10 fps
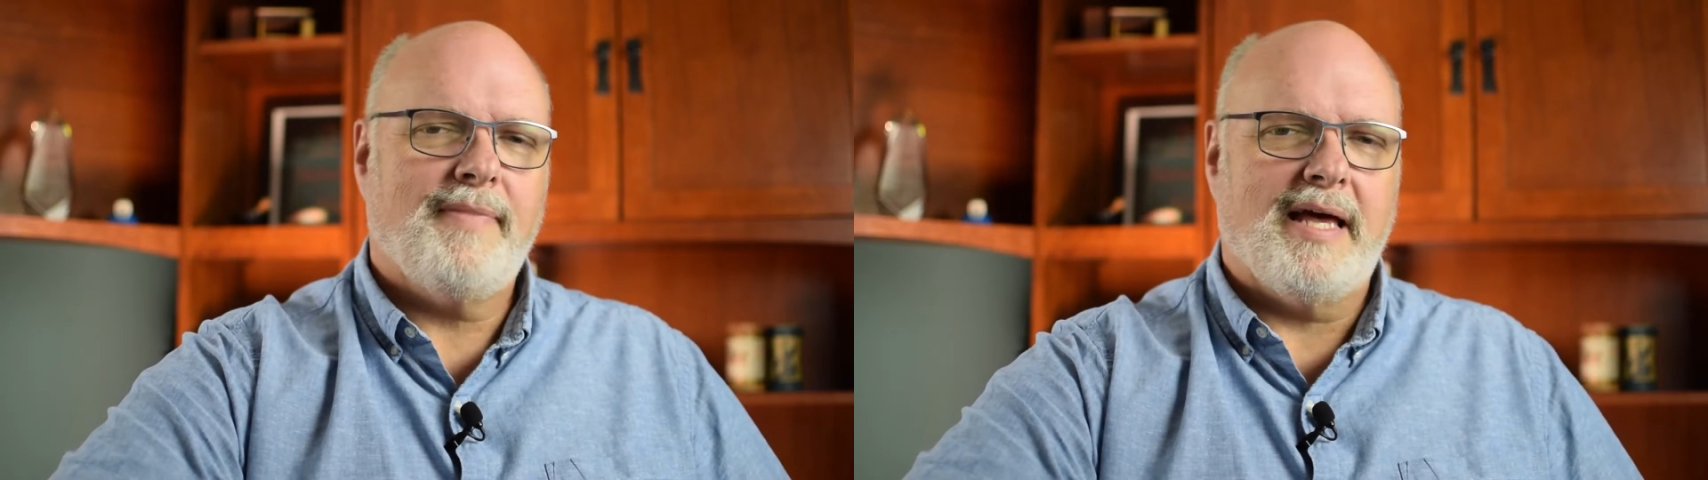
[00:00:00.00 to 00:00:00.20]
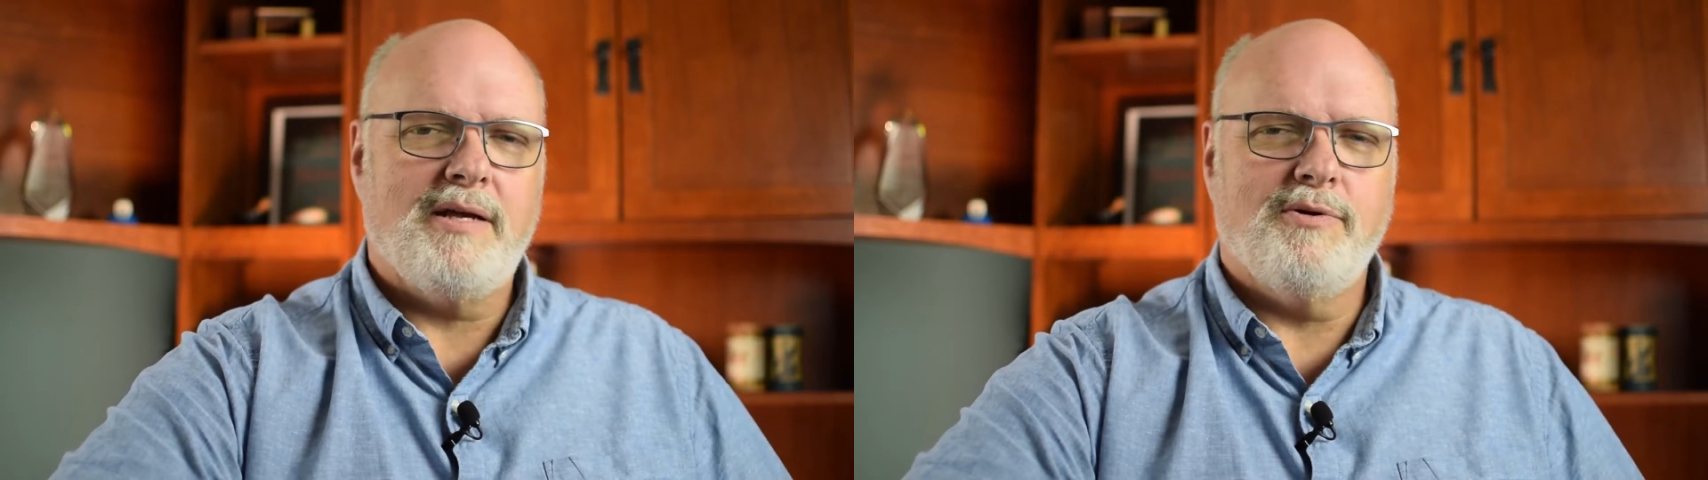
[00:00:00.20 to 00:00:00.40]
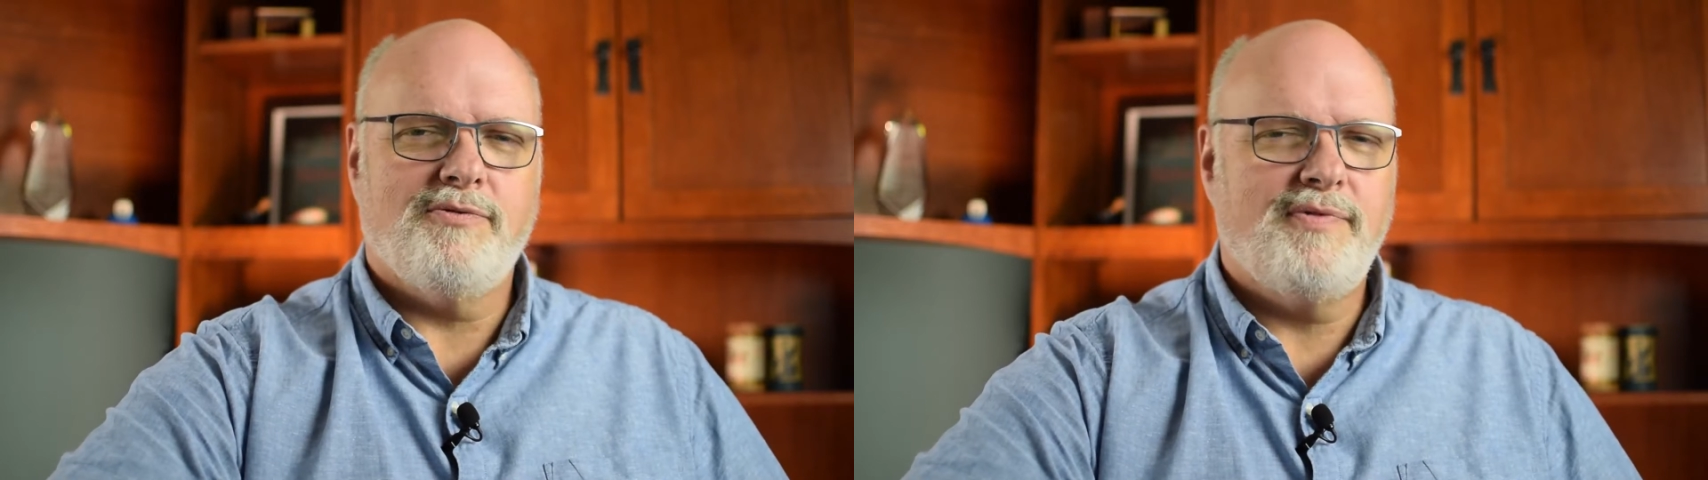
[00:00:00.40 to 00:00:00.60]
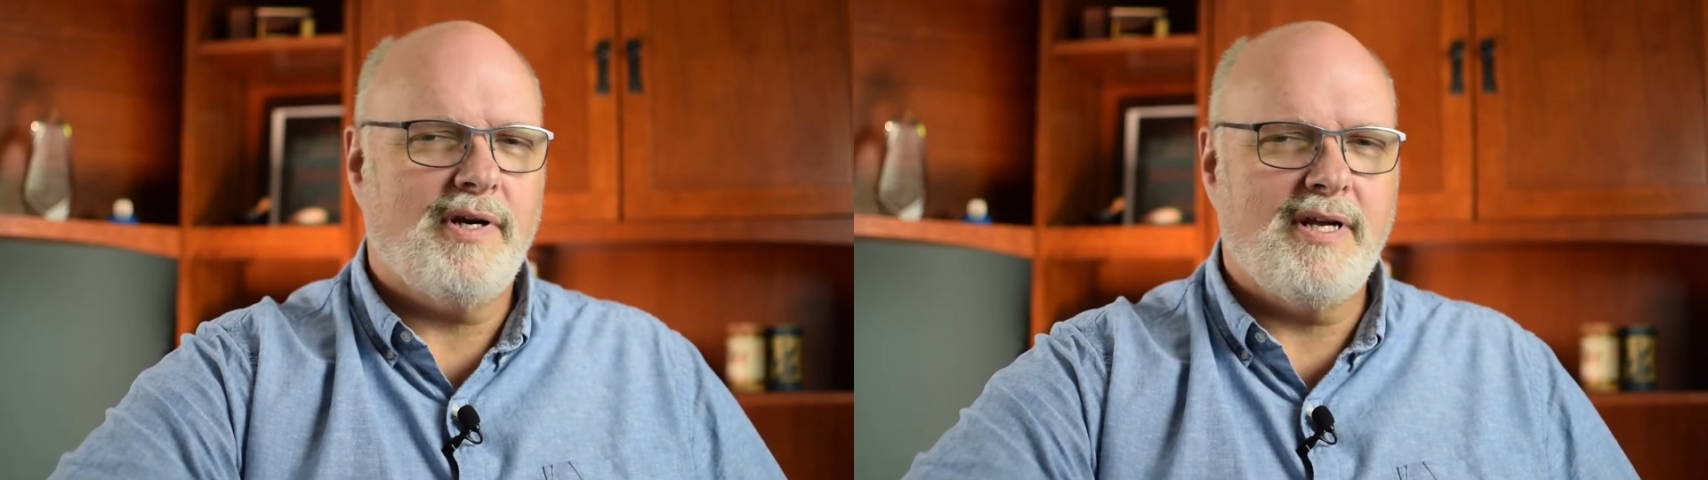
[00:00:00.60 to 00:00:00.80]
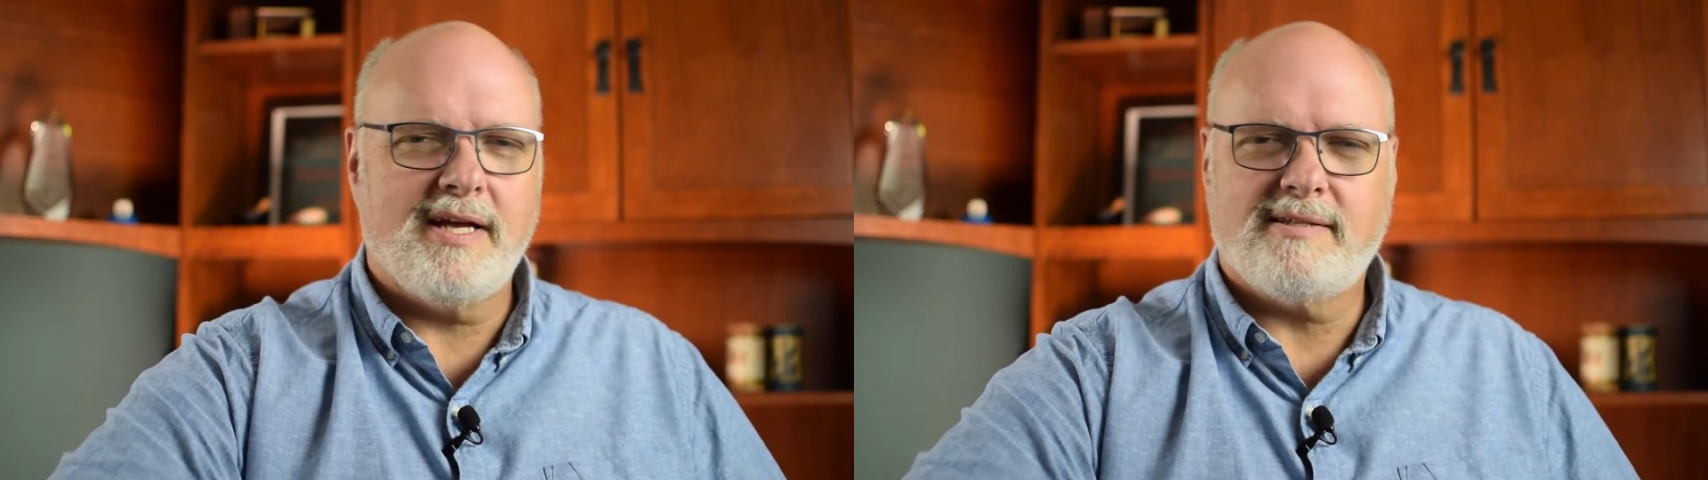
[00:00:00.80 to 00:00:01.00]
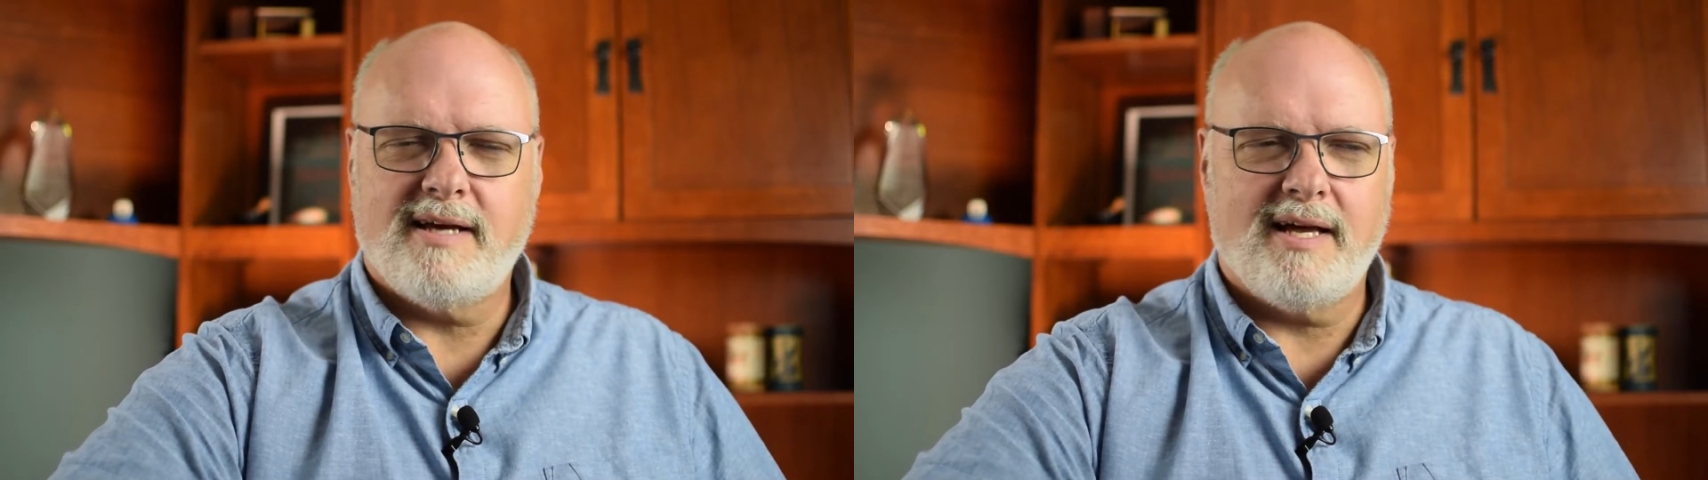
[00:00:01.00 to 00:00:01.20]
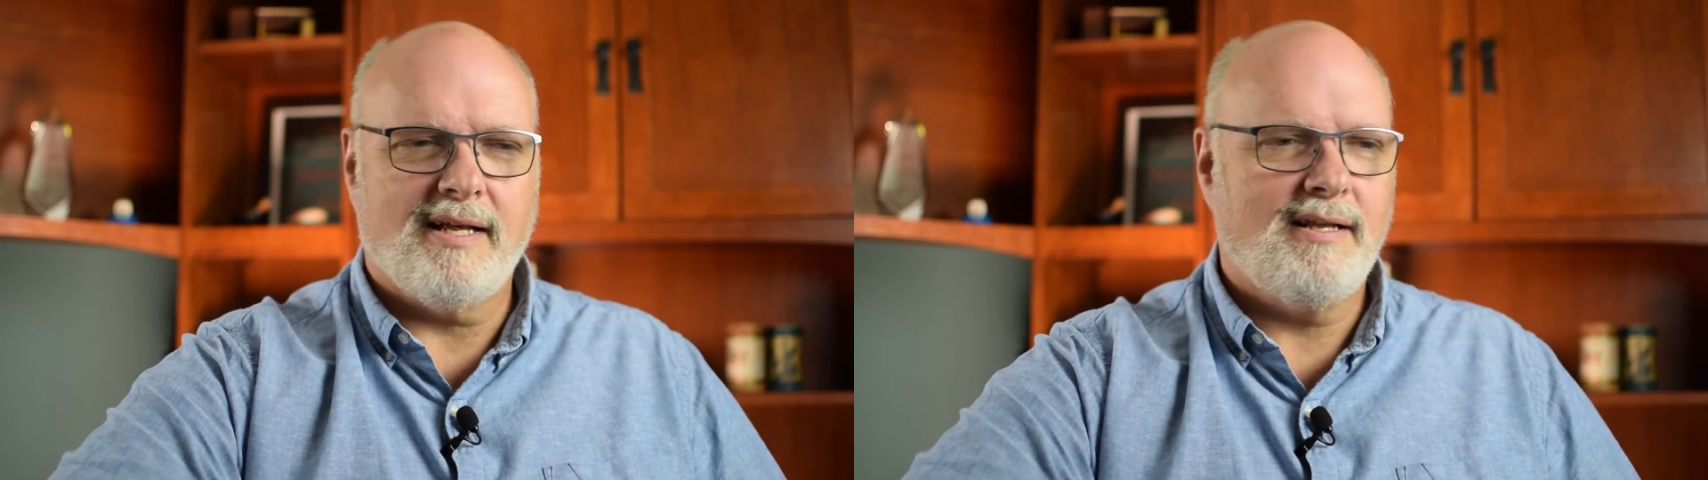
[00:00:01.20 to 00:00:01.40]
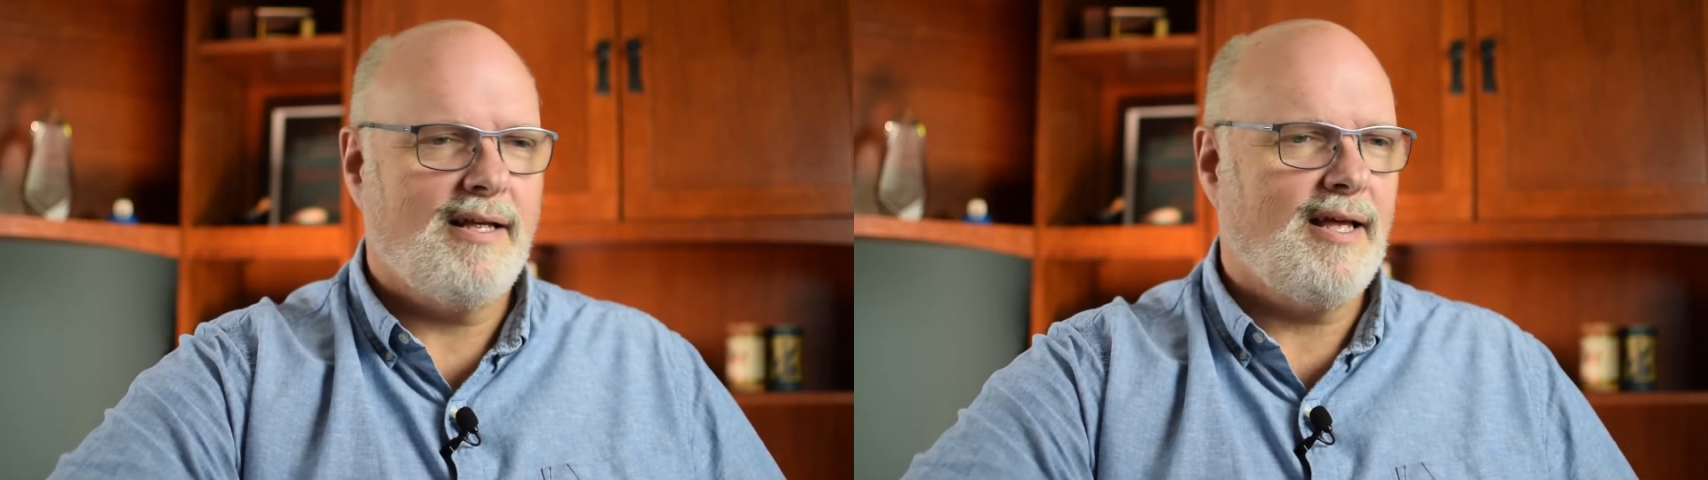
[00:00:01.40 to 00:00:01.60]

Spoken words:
and he was very excited.